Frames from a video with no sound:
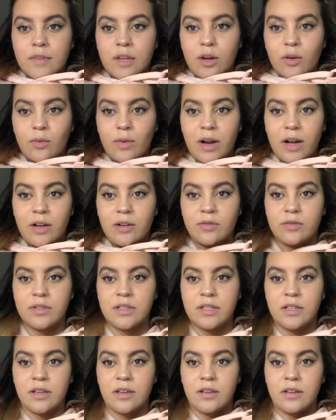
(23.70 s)

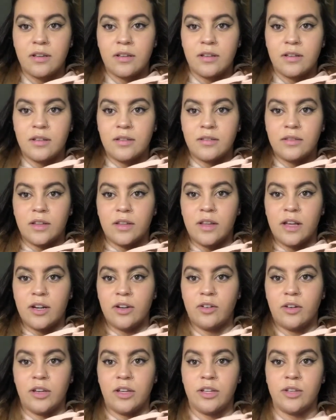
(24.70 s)
around the
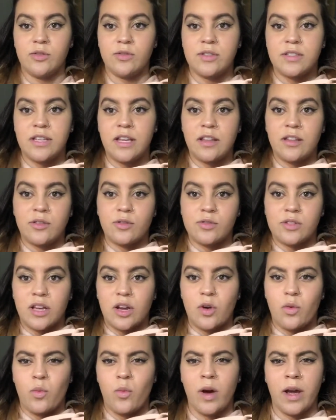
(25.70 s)
lettering, you'll see that there's
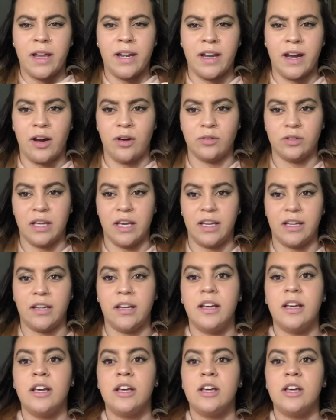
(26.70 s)
like a white outline.